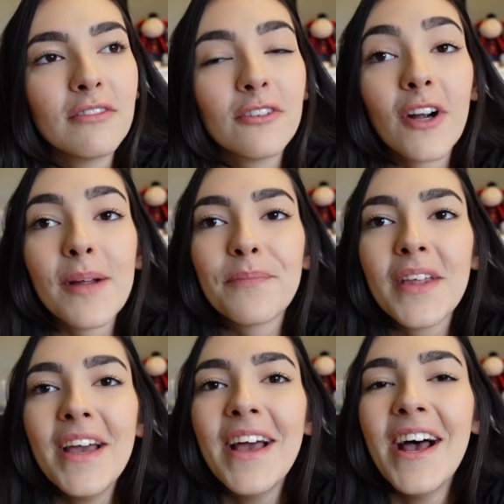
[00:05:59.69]
Great.
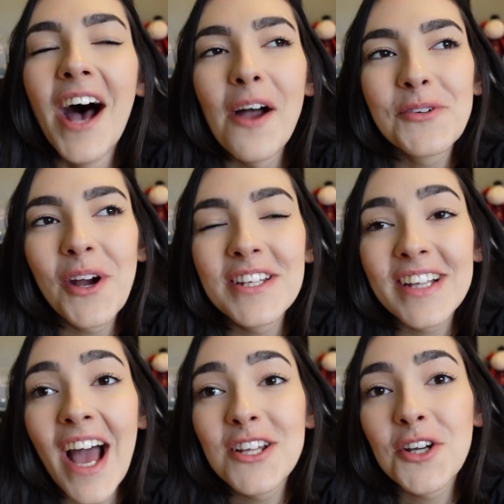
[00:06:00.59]
I'm trying to
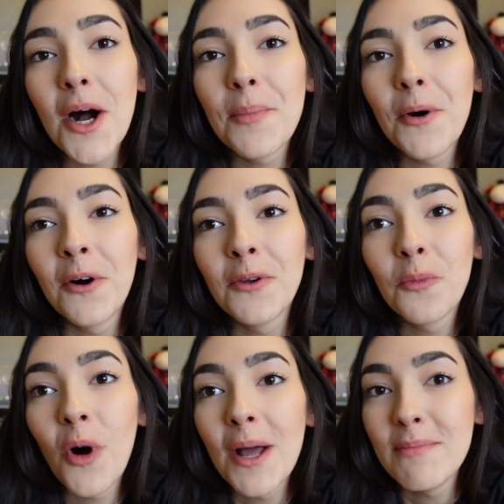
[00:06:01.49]
catch up
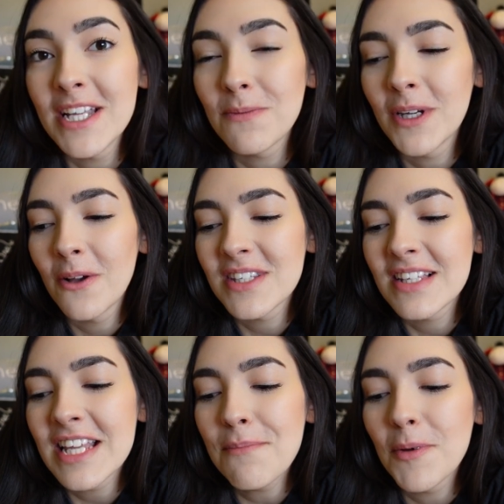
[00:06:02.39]
on what I missed I was
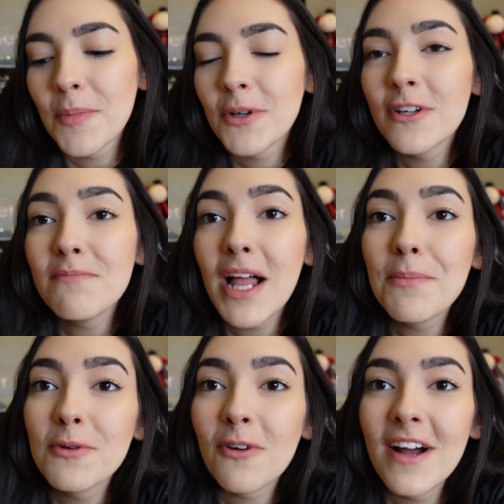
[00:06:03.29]
asleep, but because
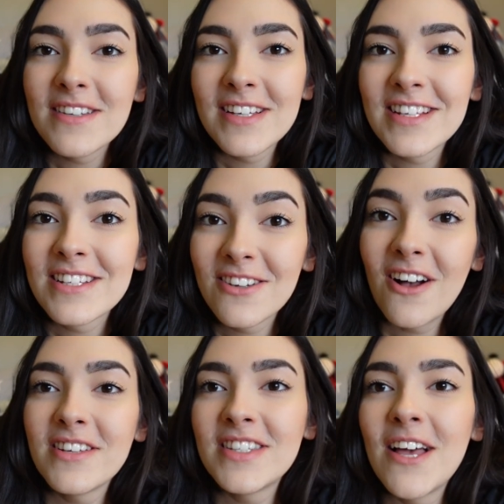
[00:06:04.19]
Malibu Rising
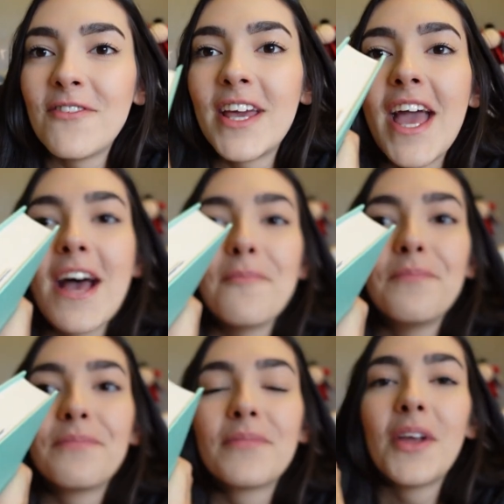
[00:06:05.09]
starts at 7
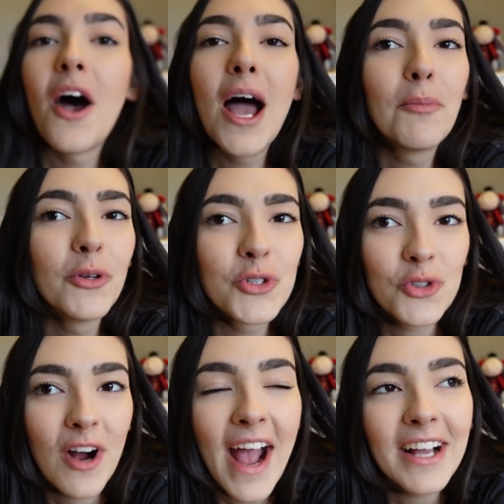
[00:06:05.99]
a.m., I'm on
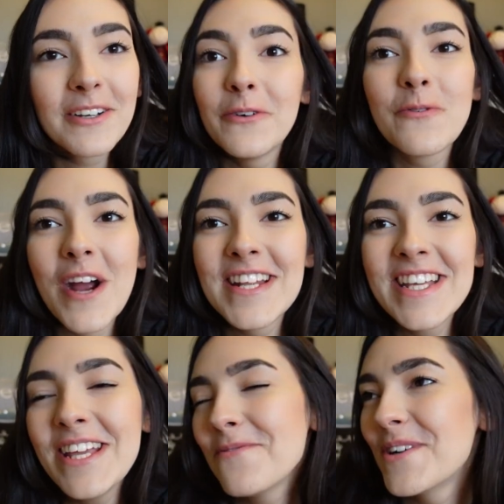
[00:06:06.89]
track
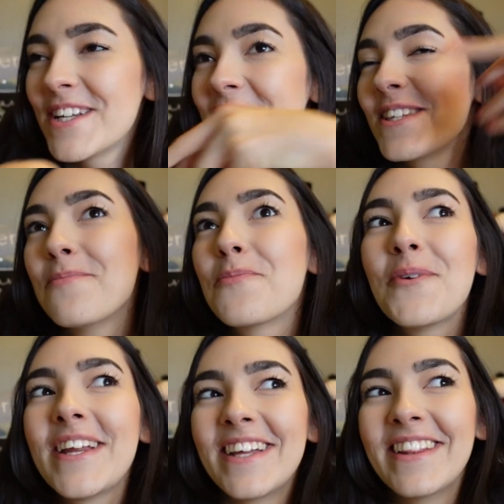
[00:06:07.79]
already, which is a
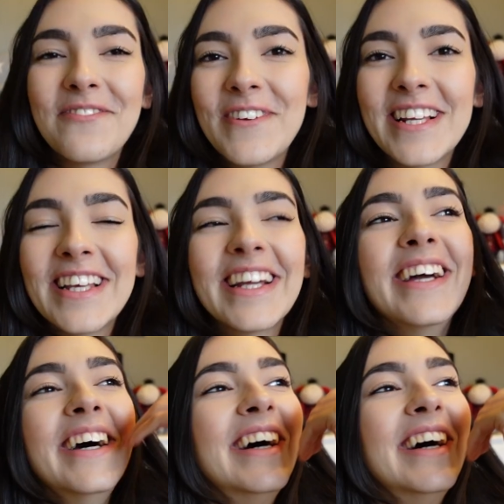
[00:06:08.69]
brilliant feeling.